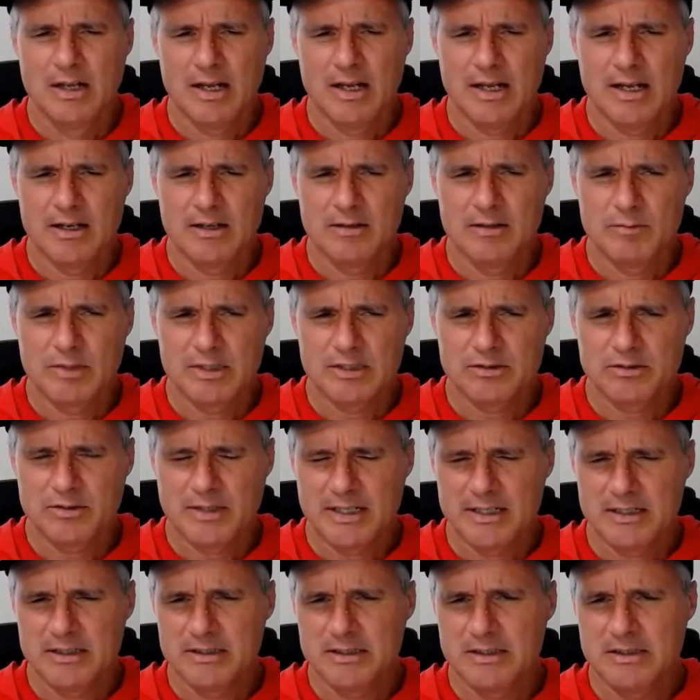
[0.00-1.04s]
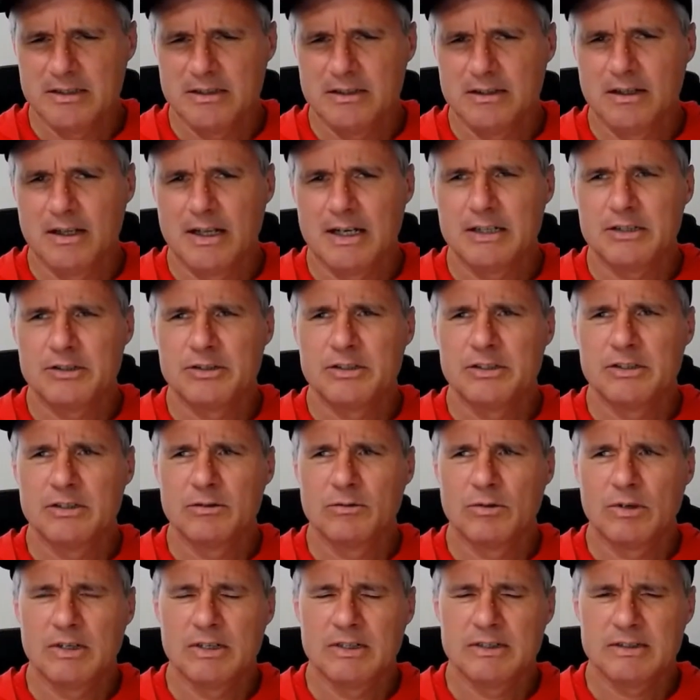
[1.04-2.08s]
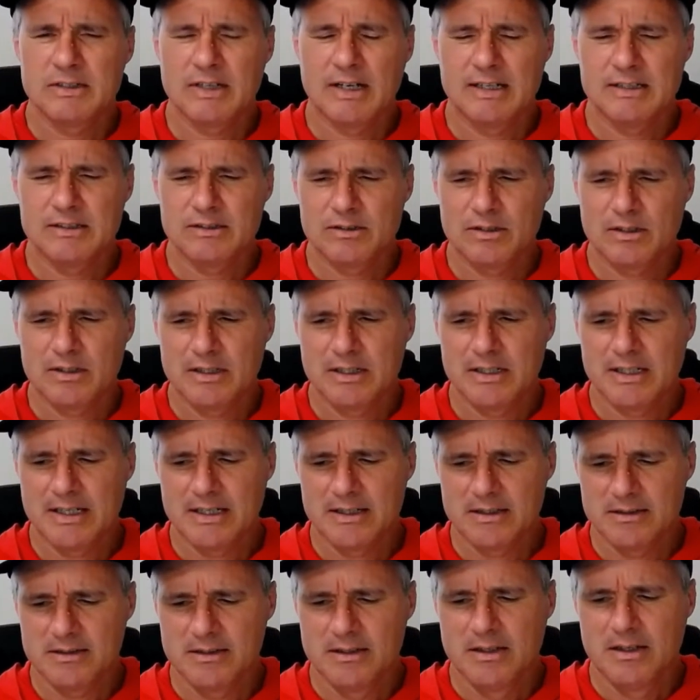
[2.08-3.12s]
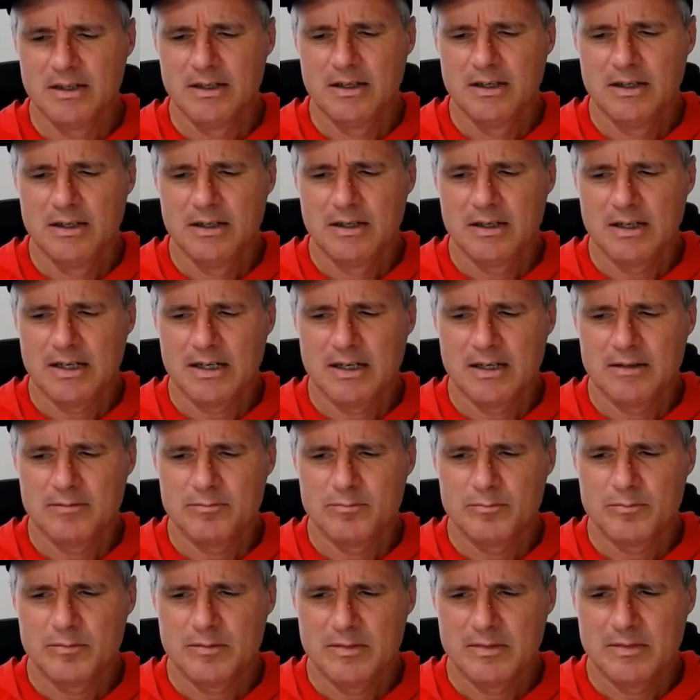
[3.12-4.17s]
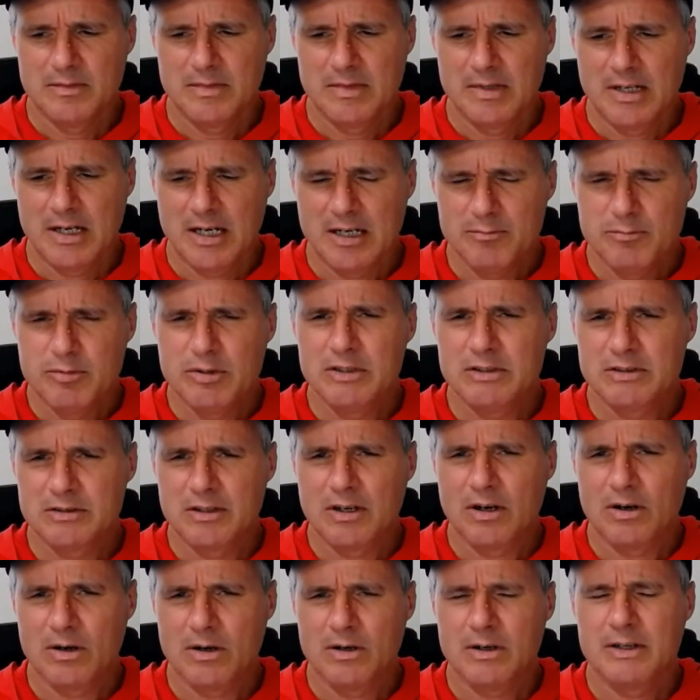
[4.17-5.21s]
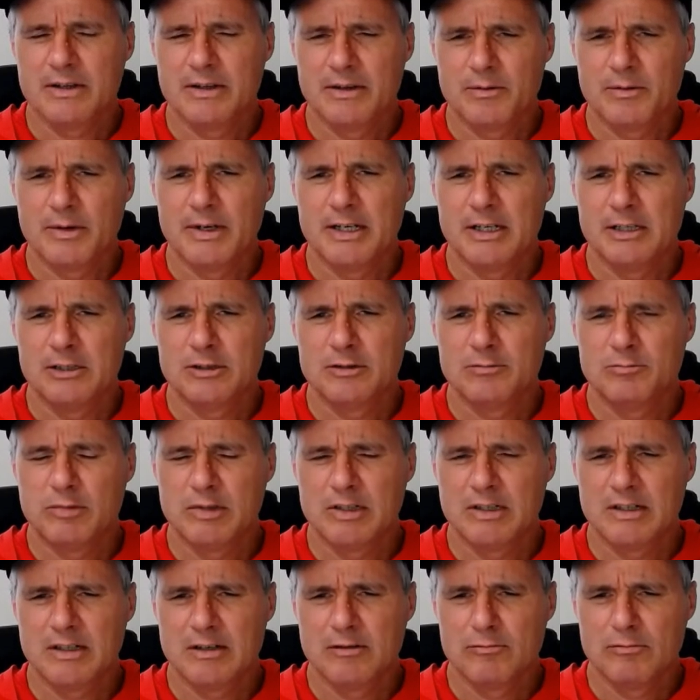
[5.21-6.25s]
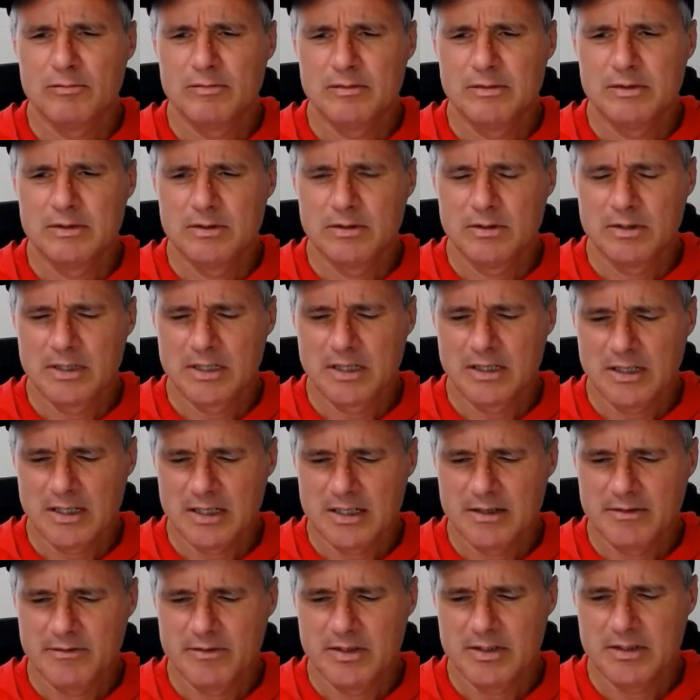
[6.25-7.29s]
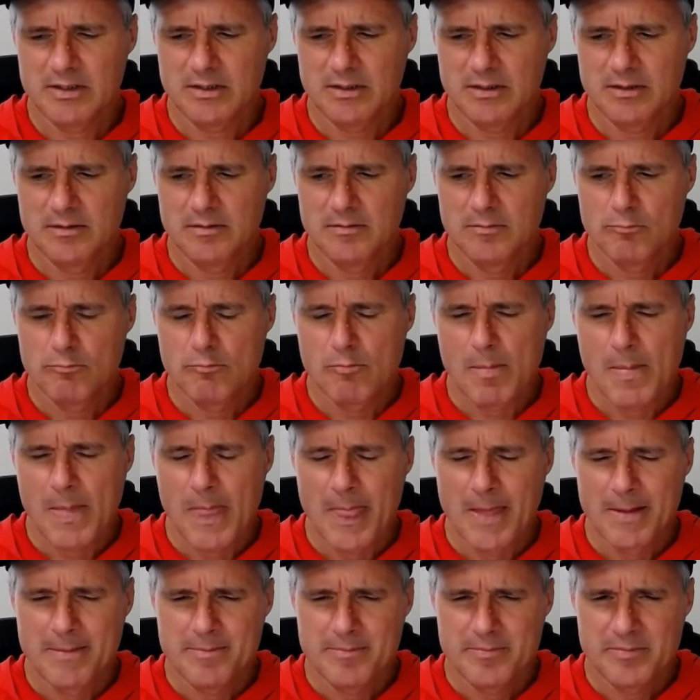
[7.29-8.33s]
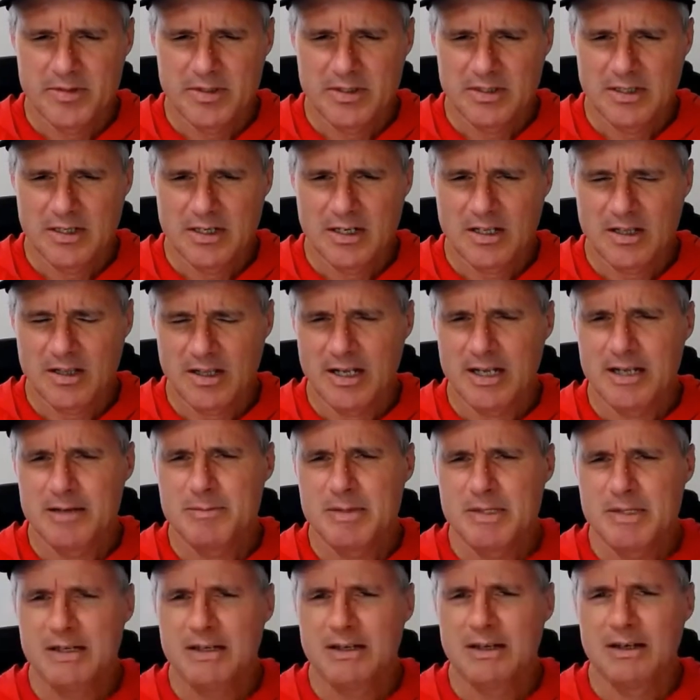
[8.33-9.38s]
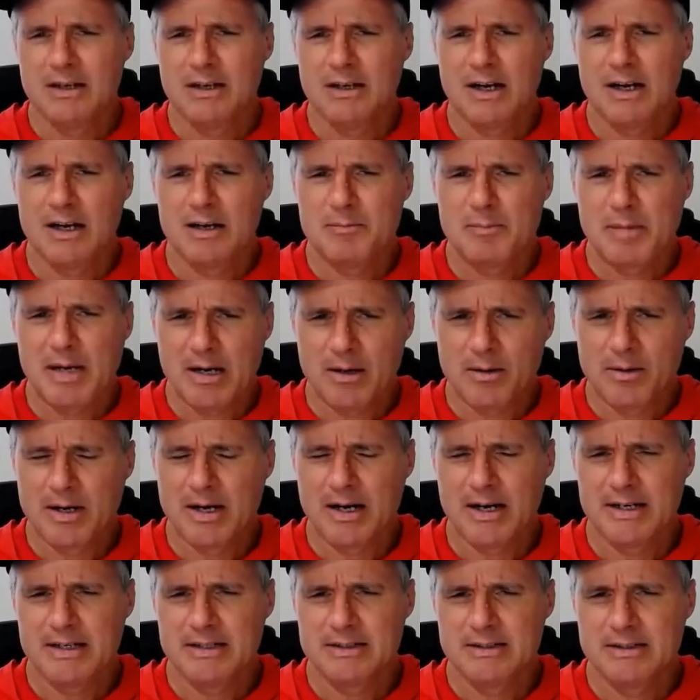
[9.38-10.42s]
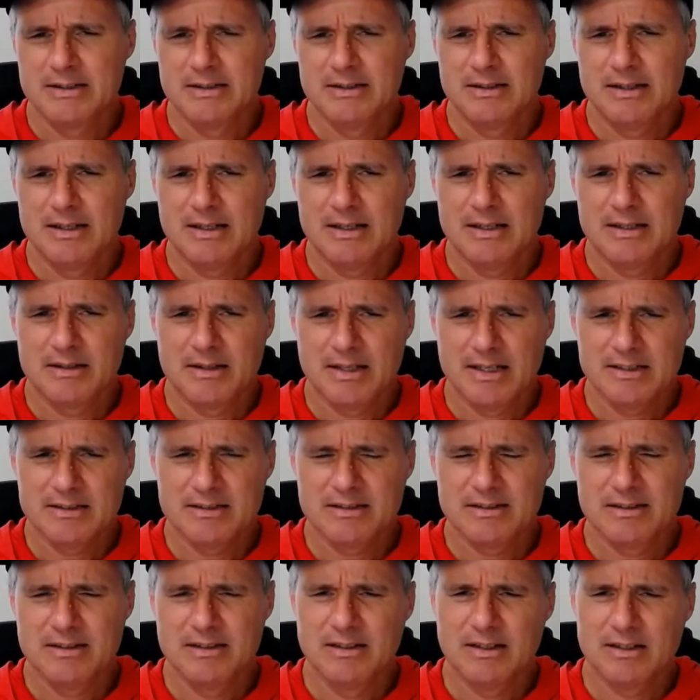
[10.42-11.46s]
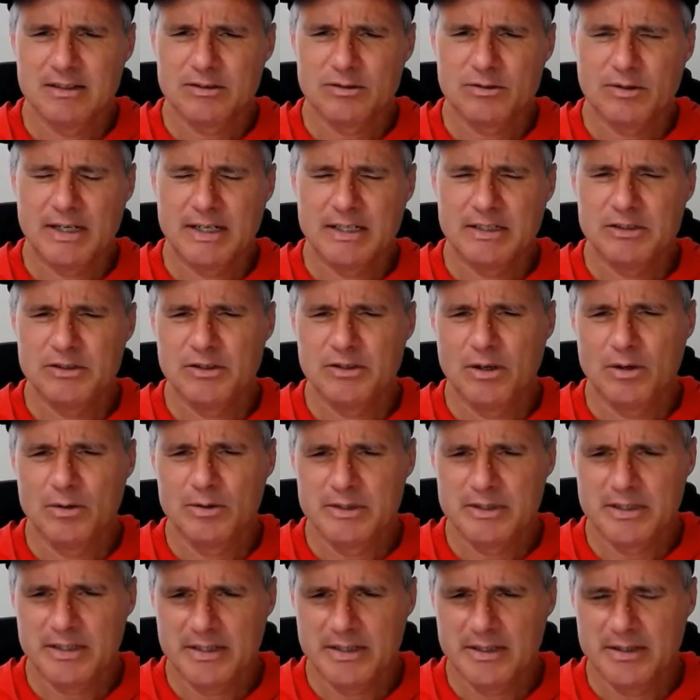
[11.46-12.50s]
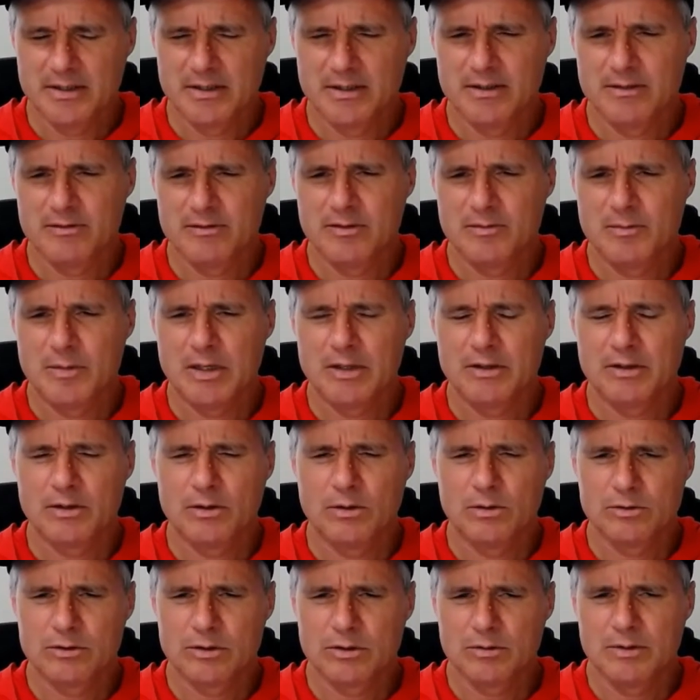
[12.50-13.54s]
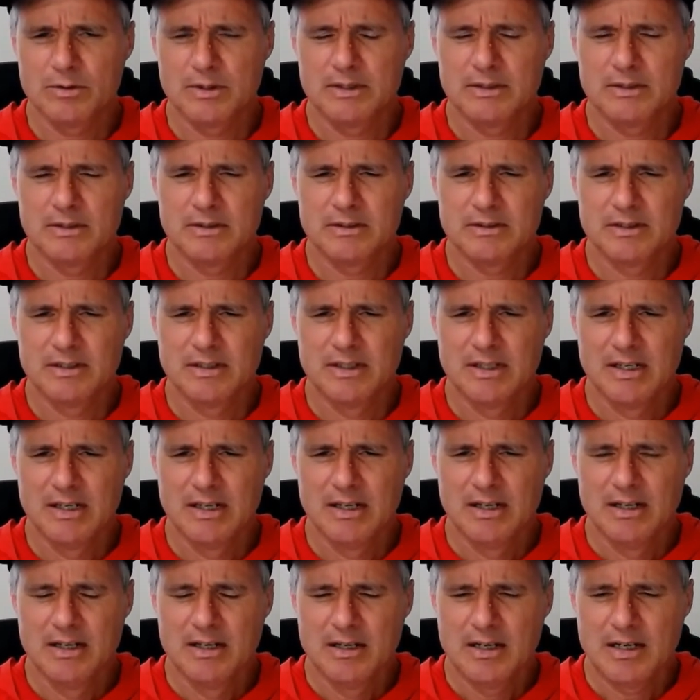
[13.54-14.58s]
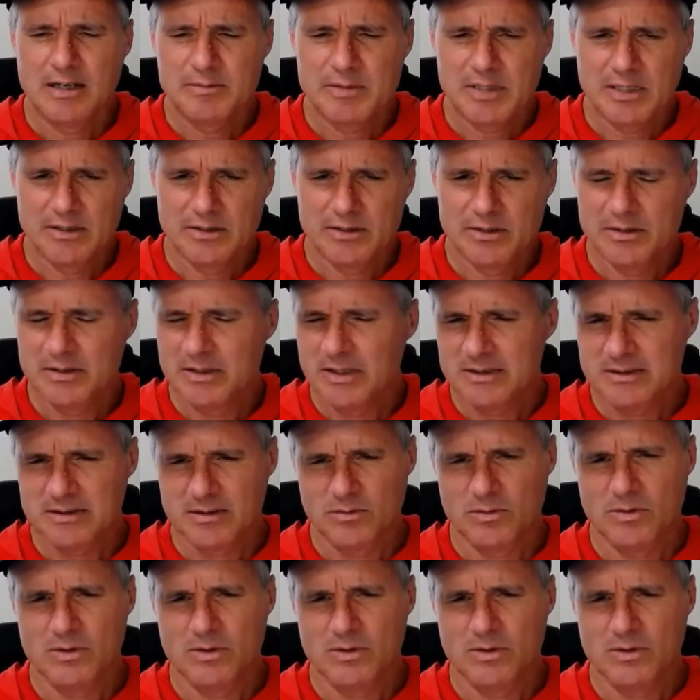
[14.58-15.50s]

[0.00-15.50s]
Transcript: And my strategy last year was I started out, I pushed hard in the race, but during a lot of the climbing, I power hiked. And that's a strategy you always hear from other ultra runners. I'm telling you, it doesn't